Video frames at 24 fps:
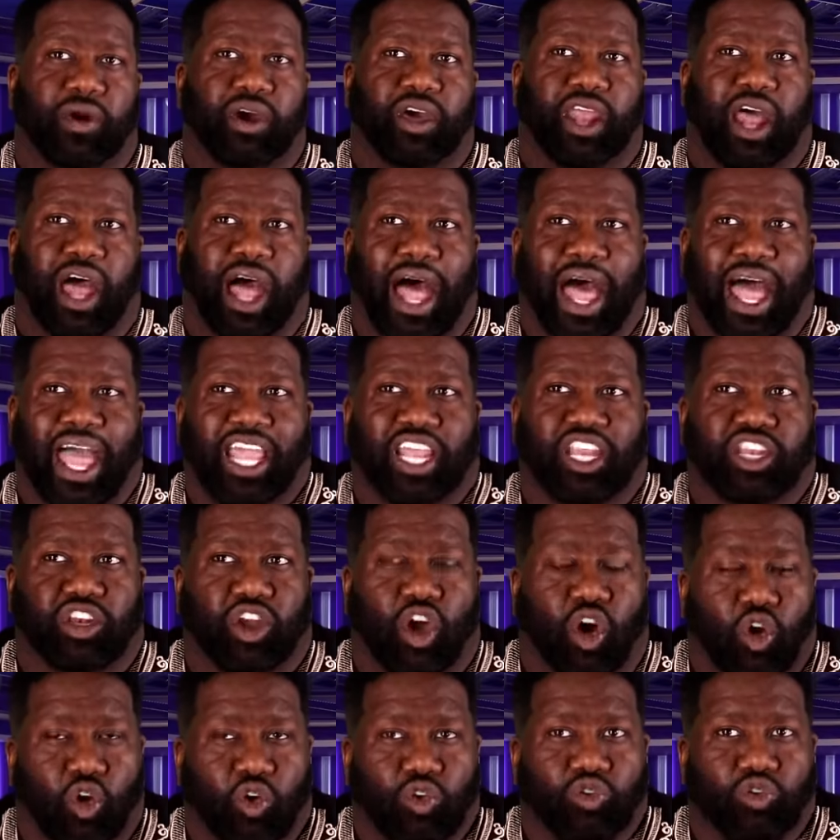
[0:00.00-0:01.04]
But I
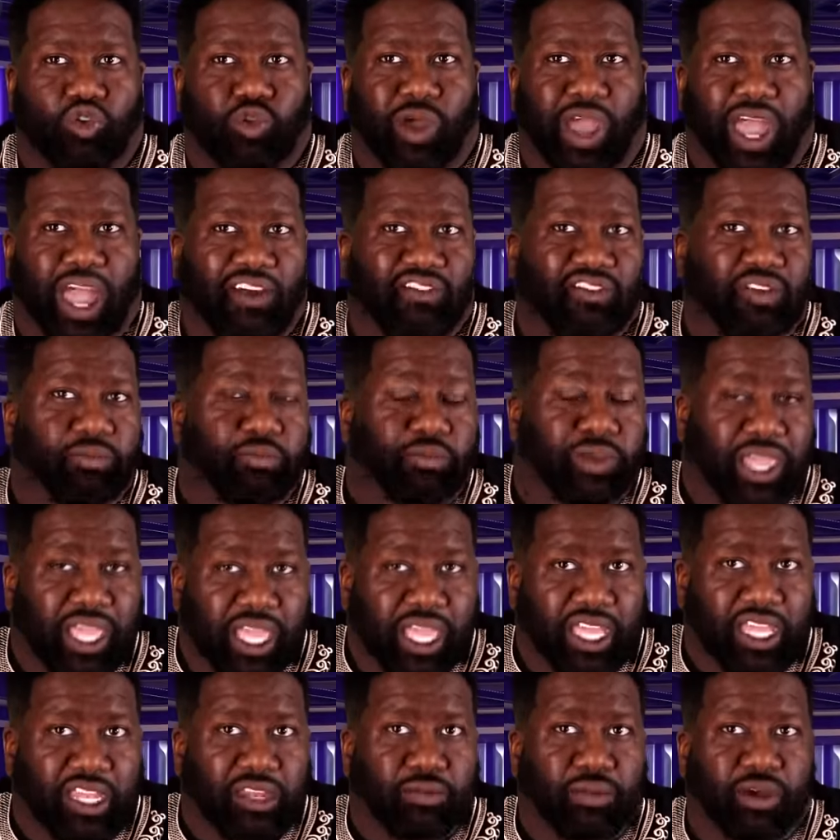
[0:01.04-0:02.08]
know you haven't
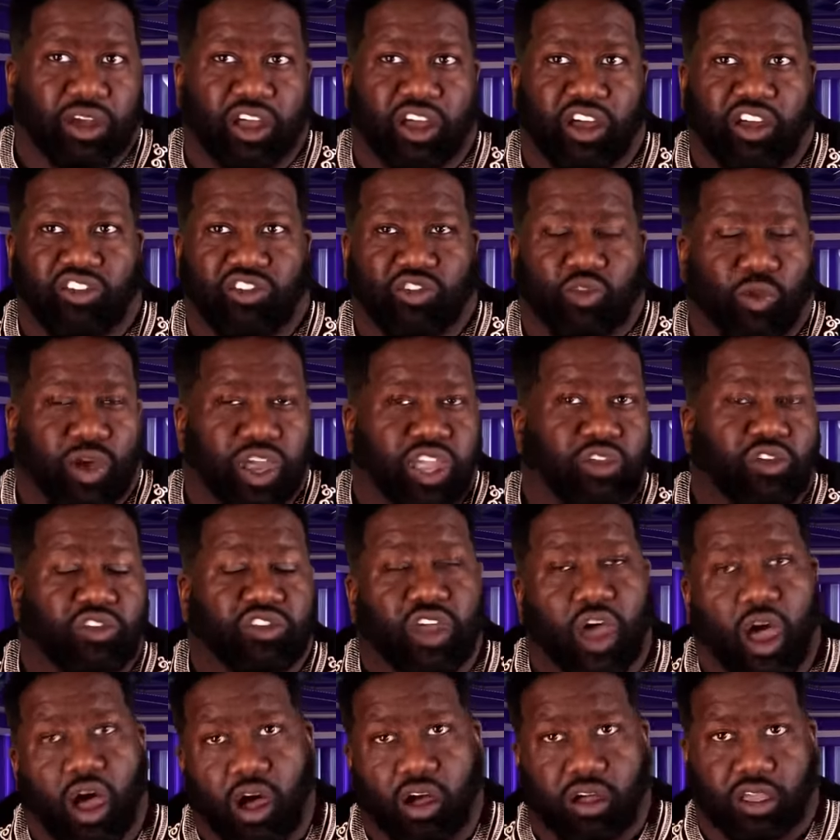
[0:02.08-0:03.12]
been because the way you're
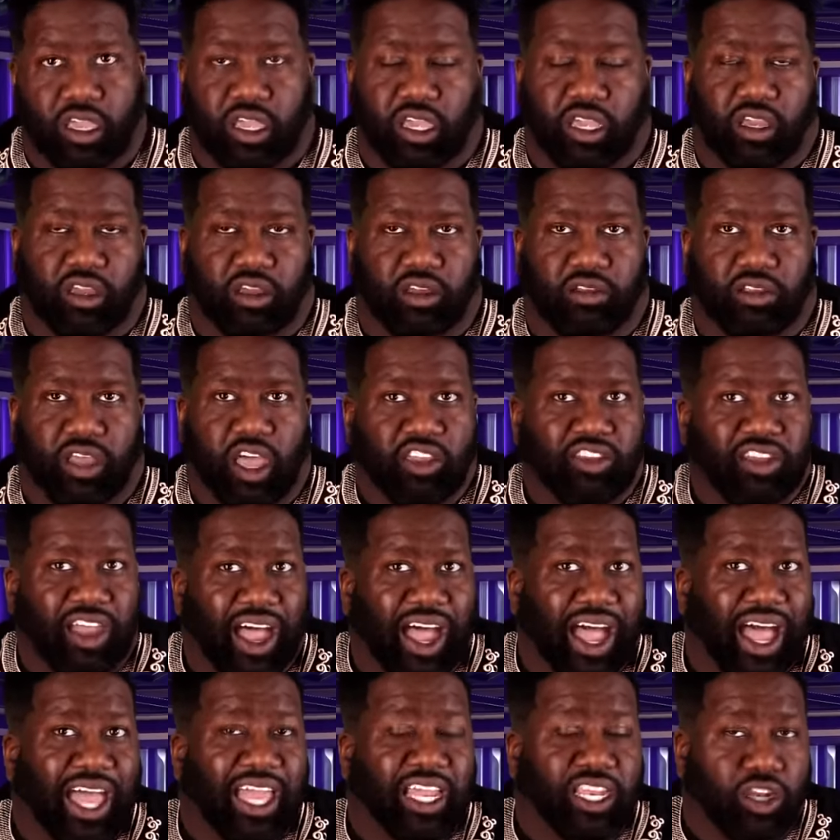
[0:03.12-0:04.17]
talking. That's
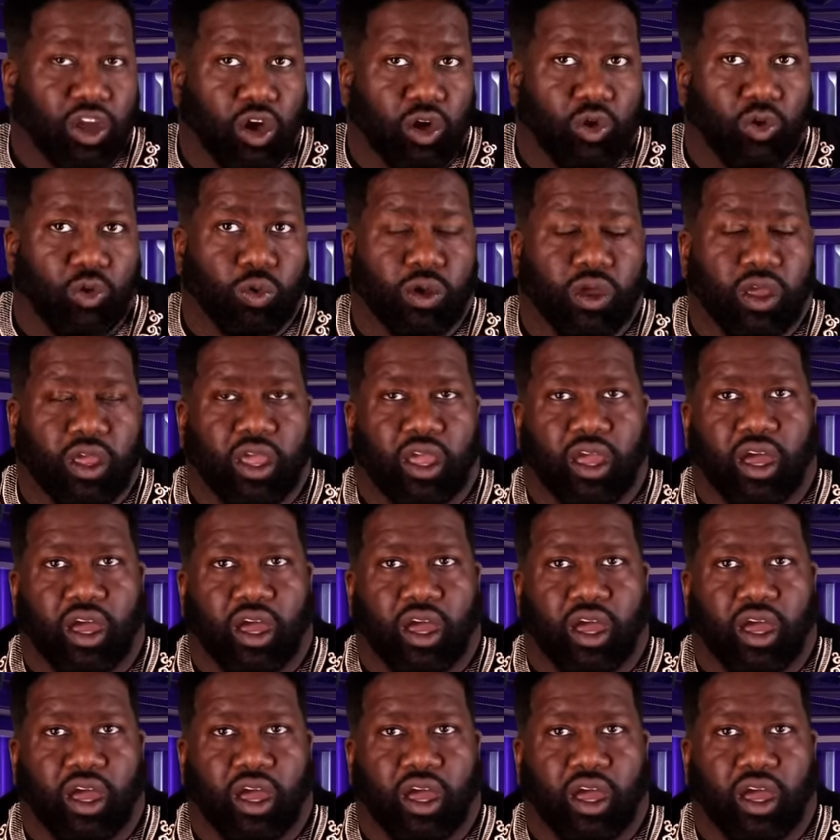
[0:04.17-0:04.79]
how I know.